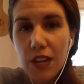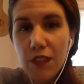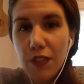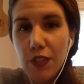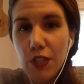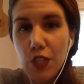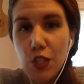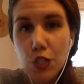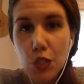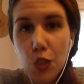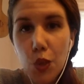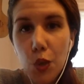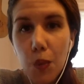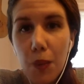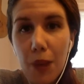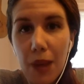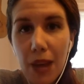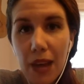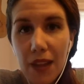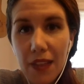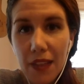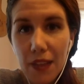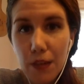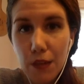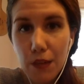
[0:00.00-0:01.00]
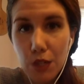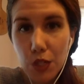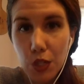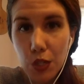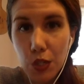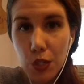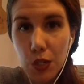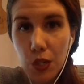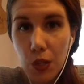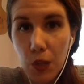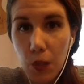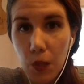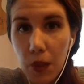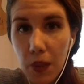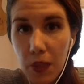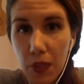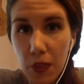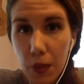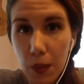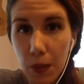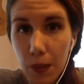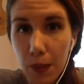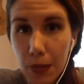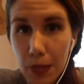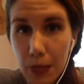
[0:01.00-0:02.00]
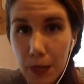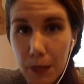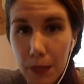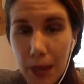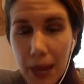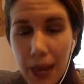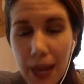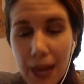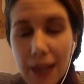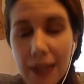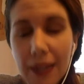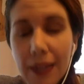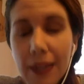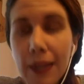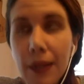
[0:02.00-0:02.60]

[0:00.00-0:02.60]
If it's so bad, they return it and want their money back.